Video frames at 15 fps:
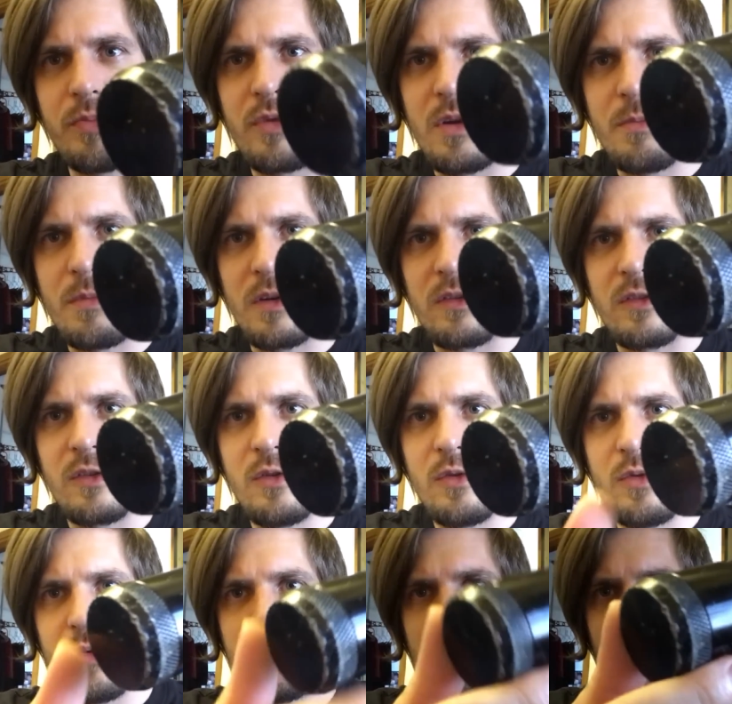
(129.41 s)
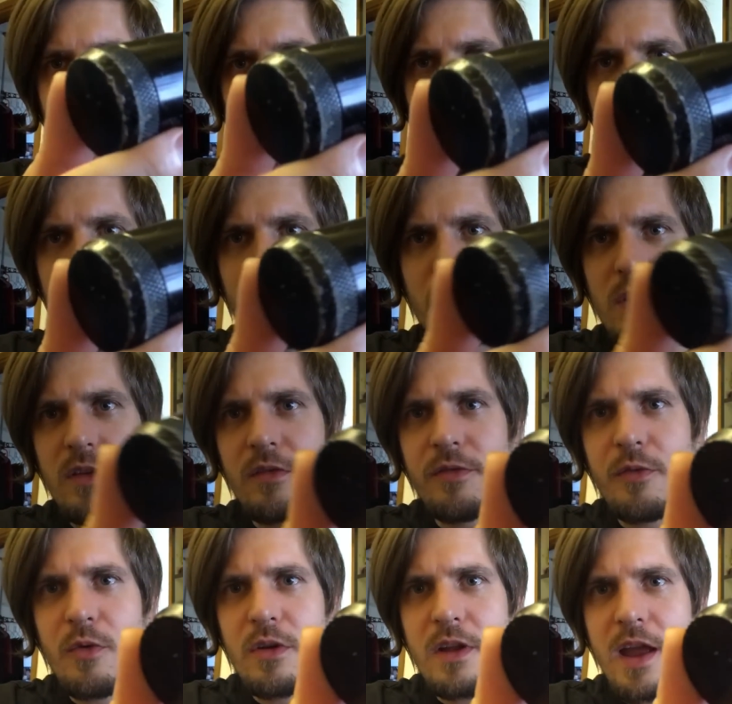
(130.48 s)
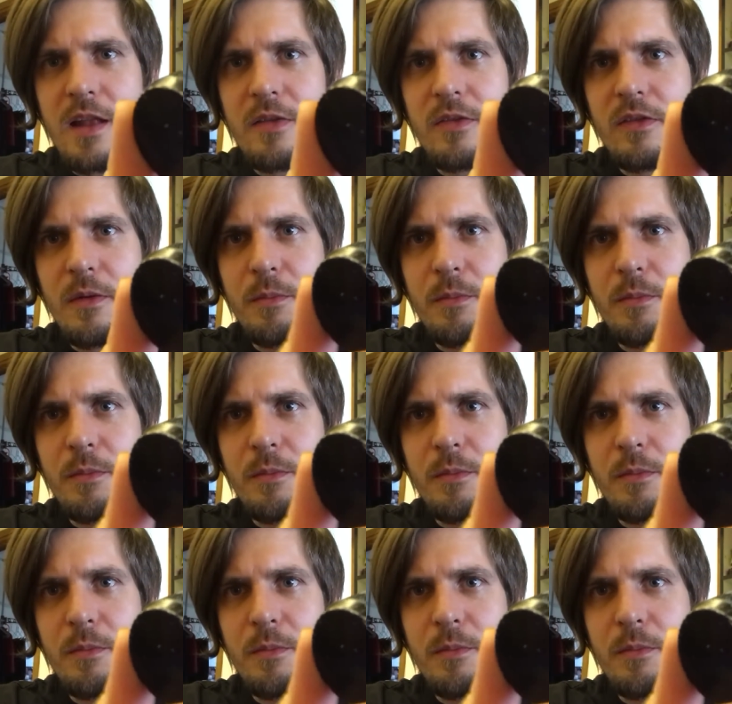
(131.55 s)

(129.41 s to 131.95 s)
pretty much skewed. The reason for that